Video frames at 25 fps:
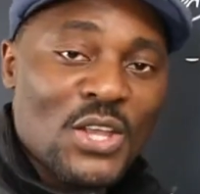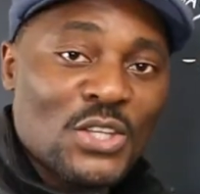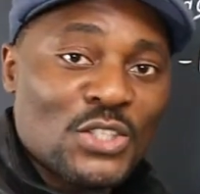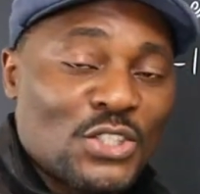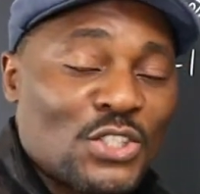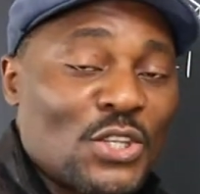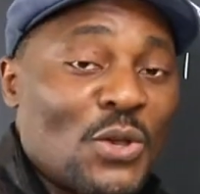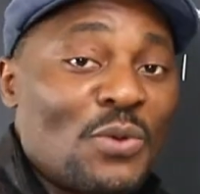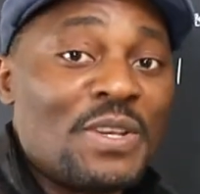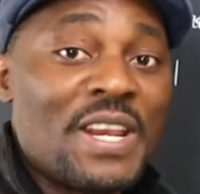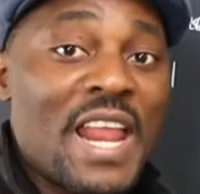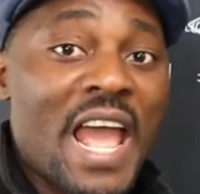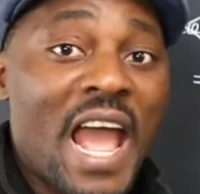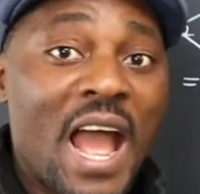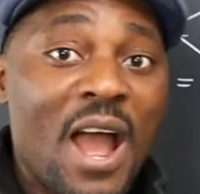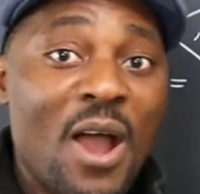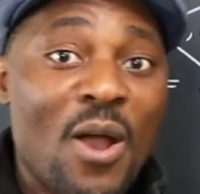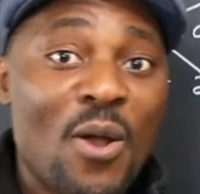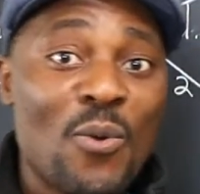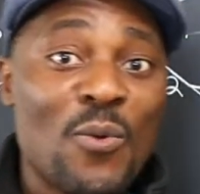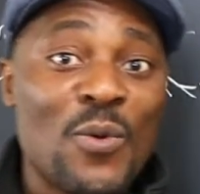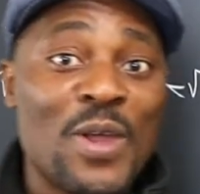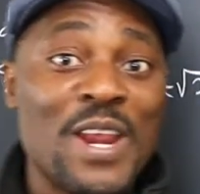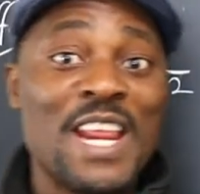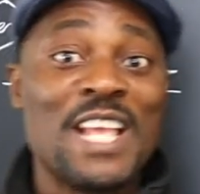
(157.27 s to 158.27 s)
So
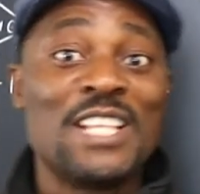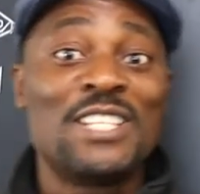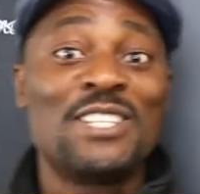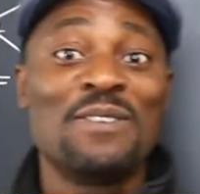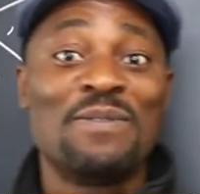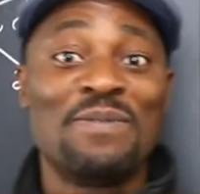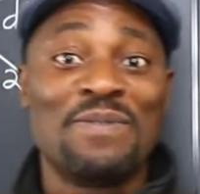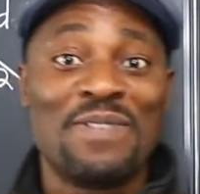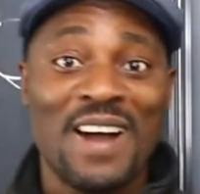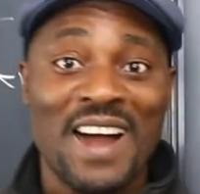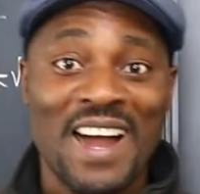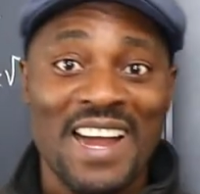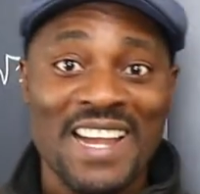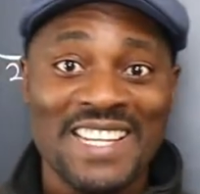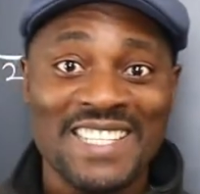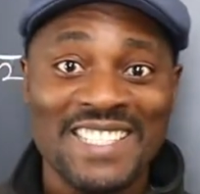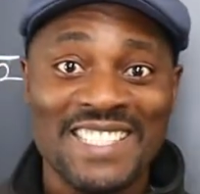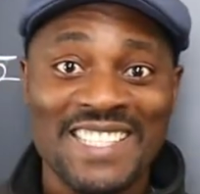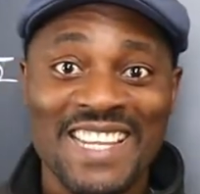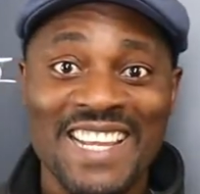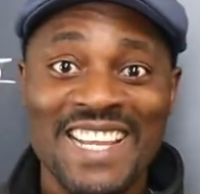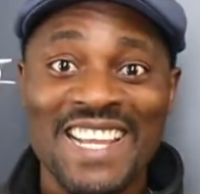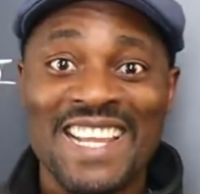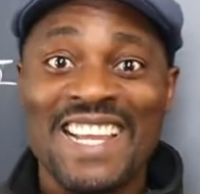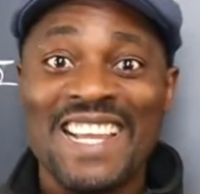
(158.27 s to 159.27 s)
now we need to
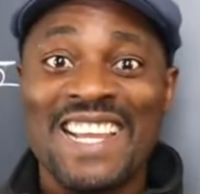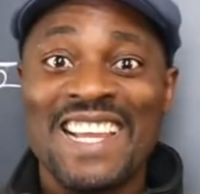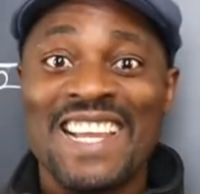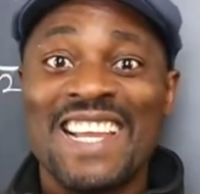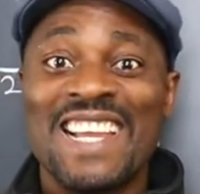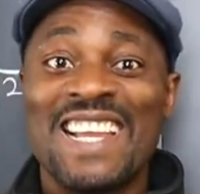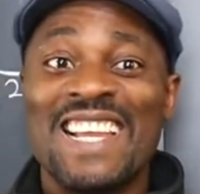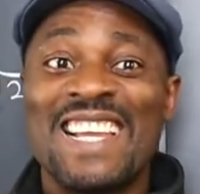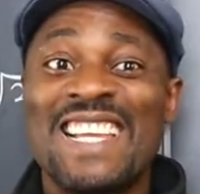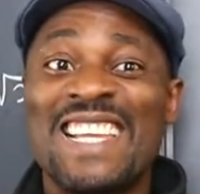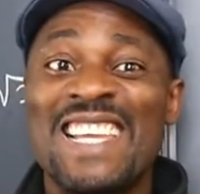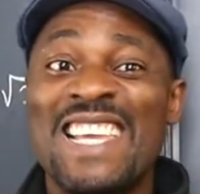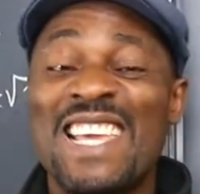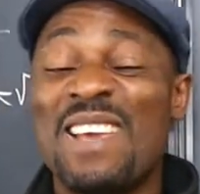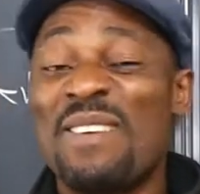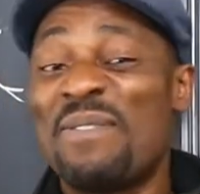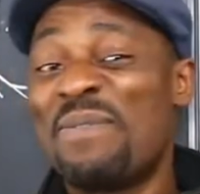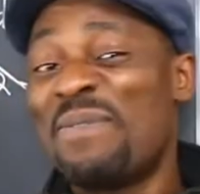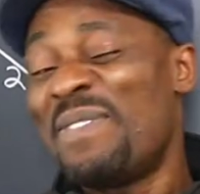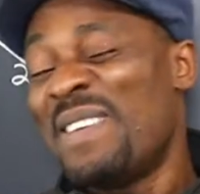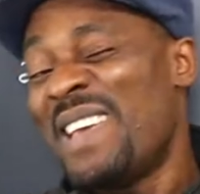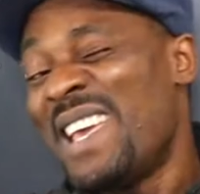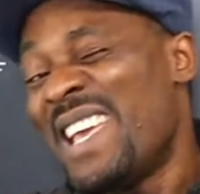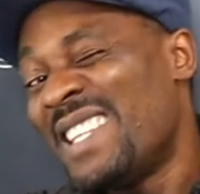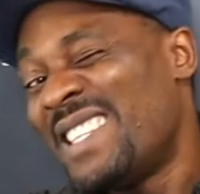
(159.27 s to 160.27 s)
find
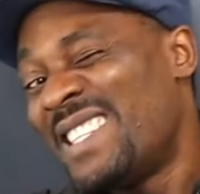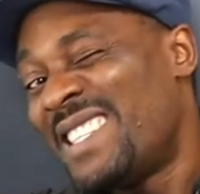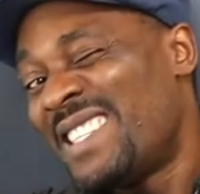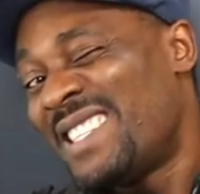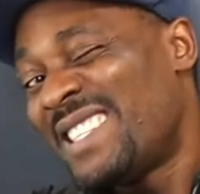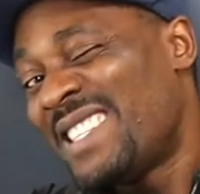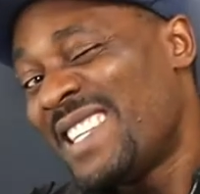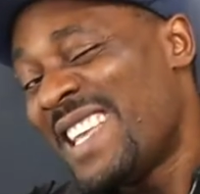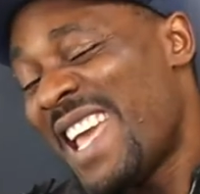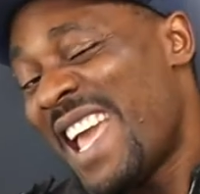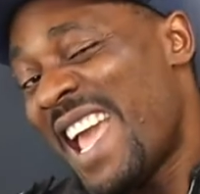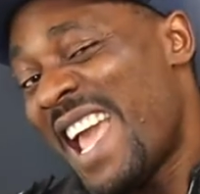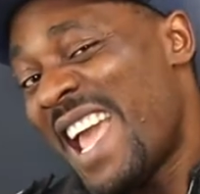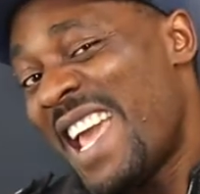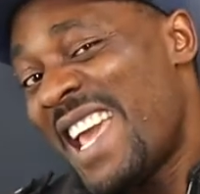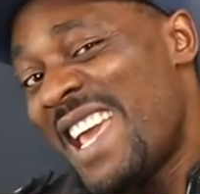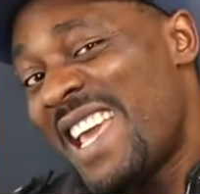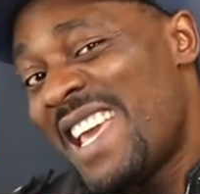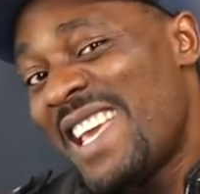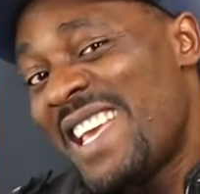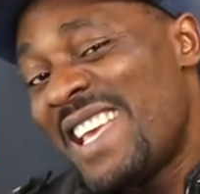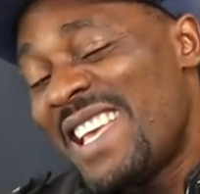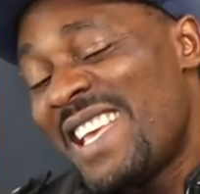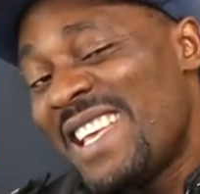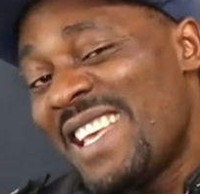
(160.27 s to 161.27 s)
if it's
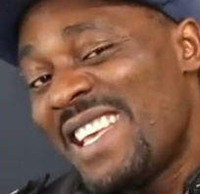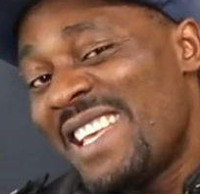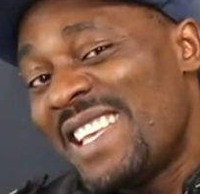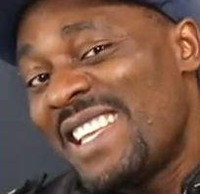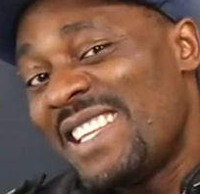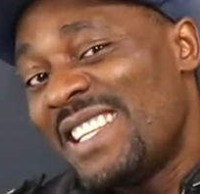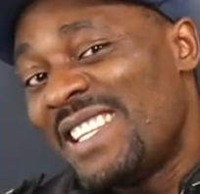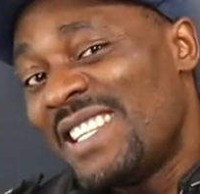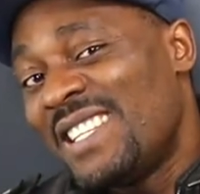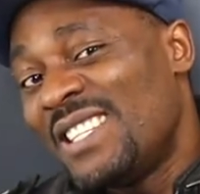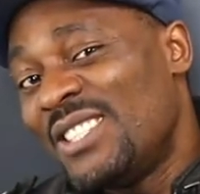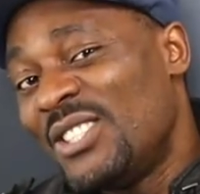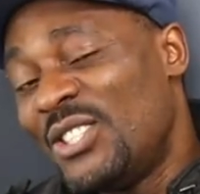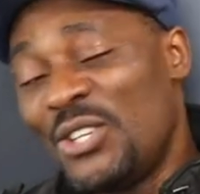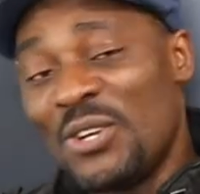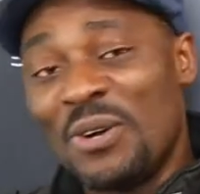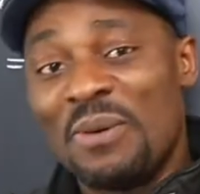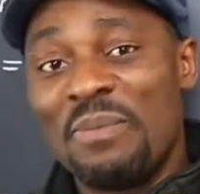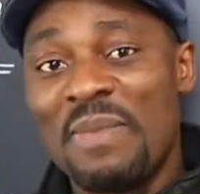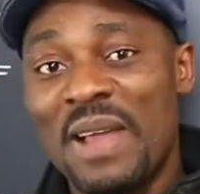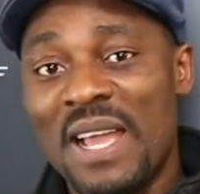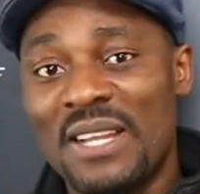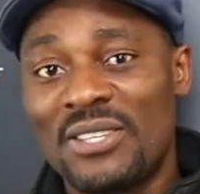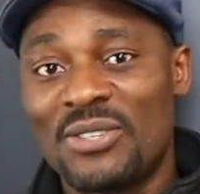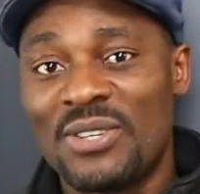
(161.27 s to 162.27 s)
a
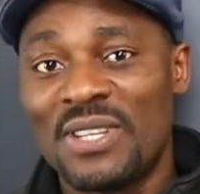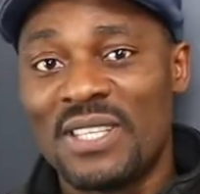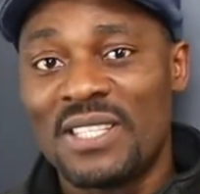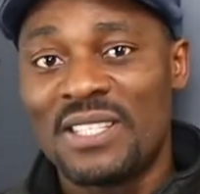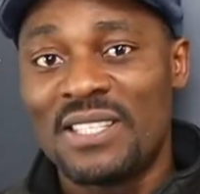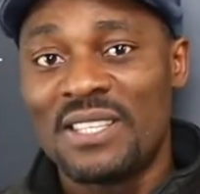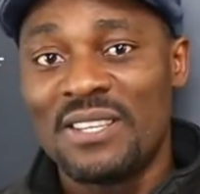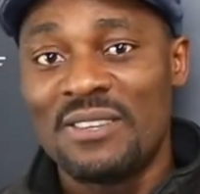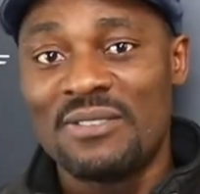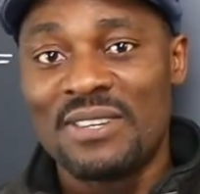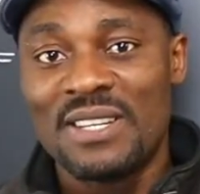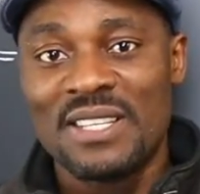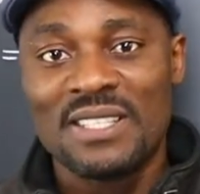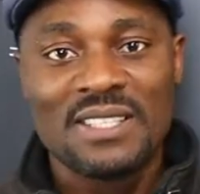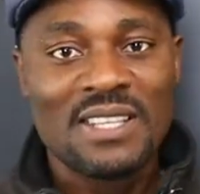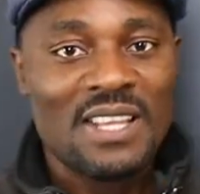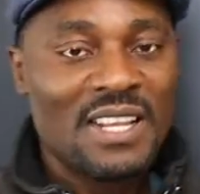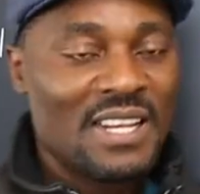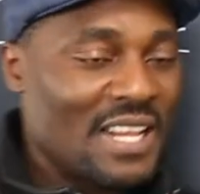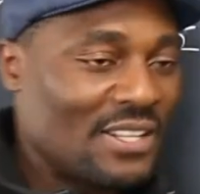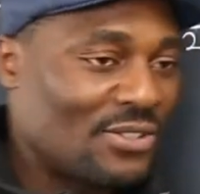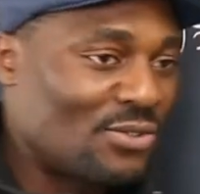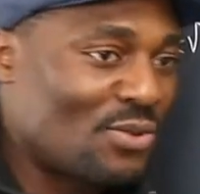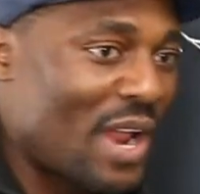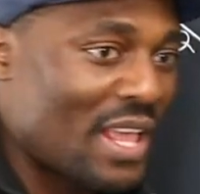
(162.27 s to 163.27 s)
geometric series.
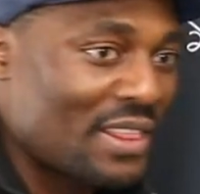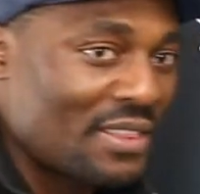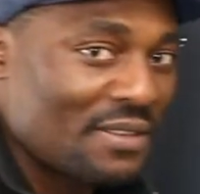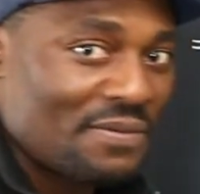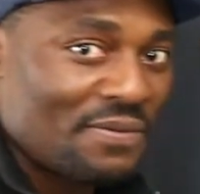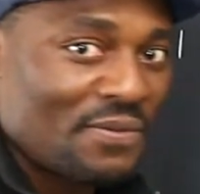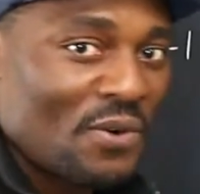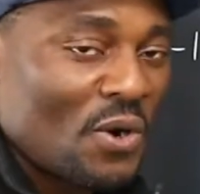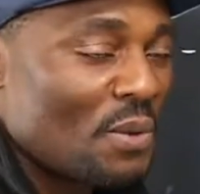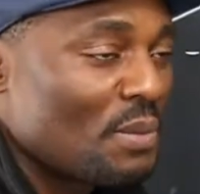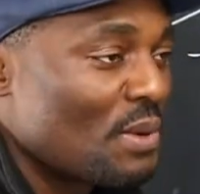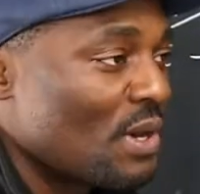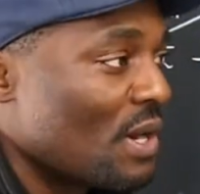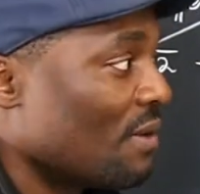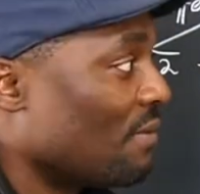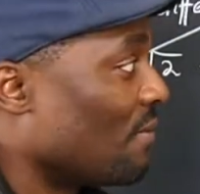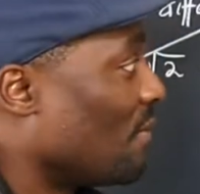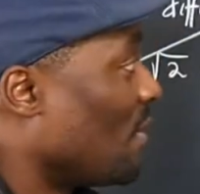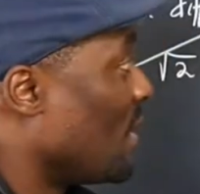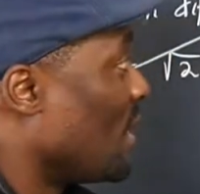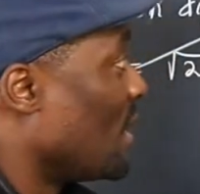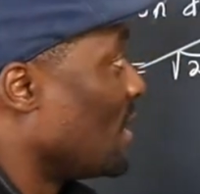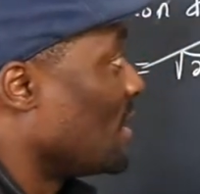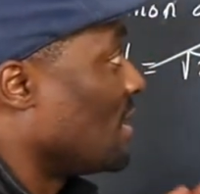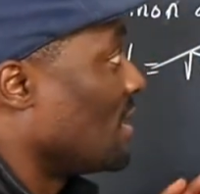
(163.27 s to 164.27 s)
Let's write the formula
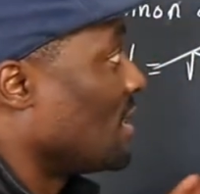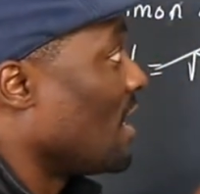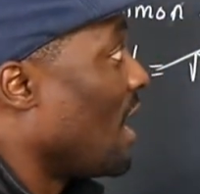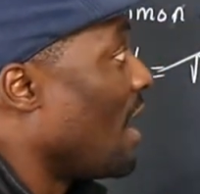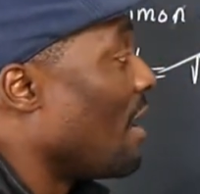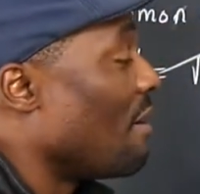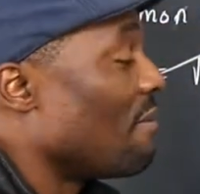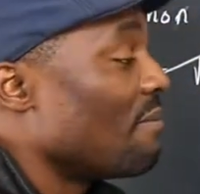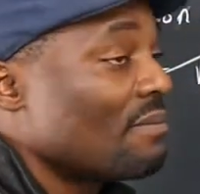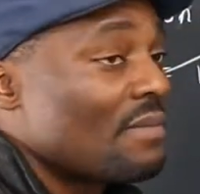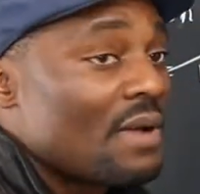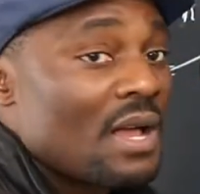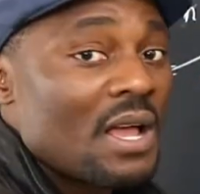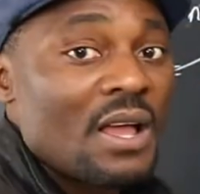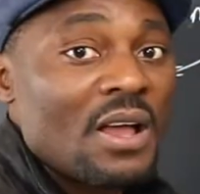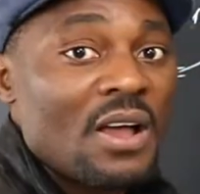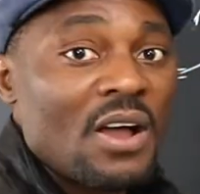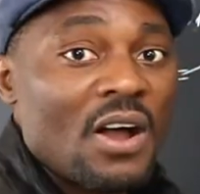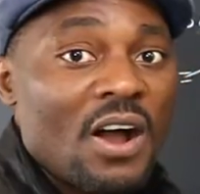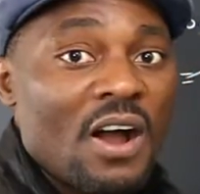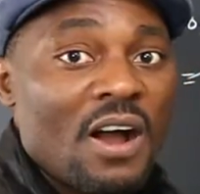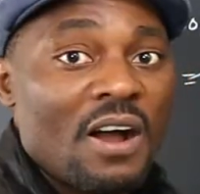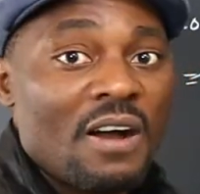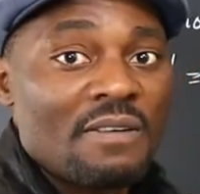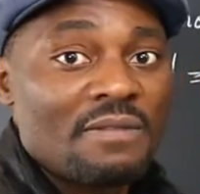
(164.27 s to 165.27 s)
for the sum
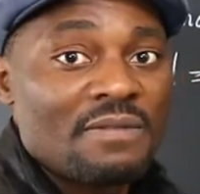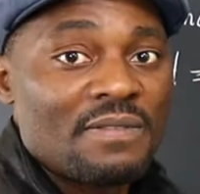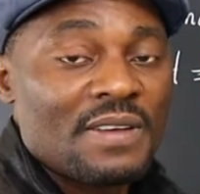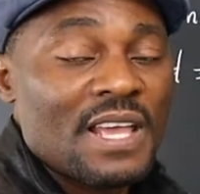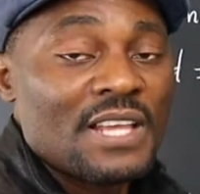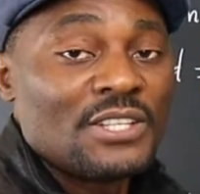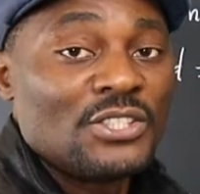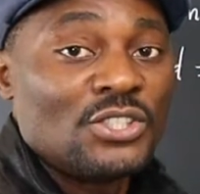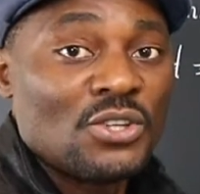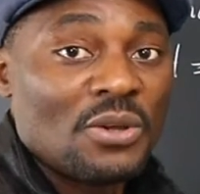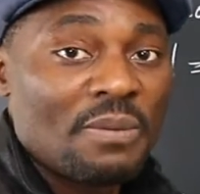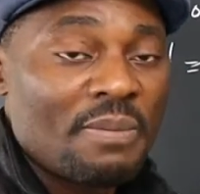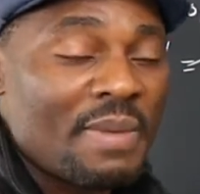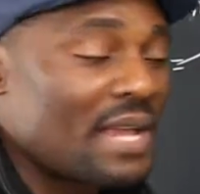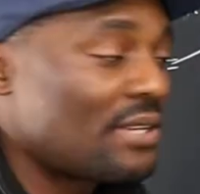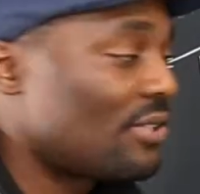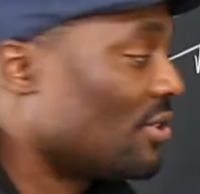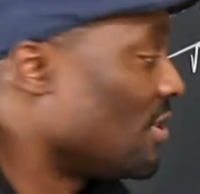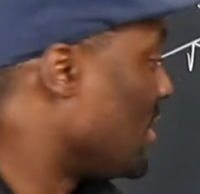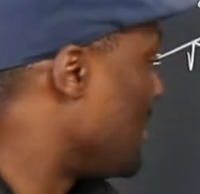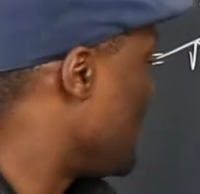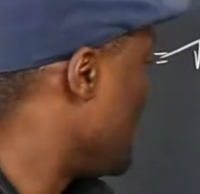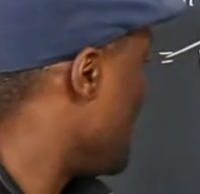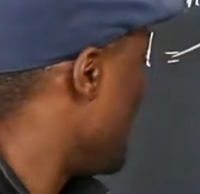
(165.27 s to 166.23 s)
of a geometric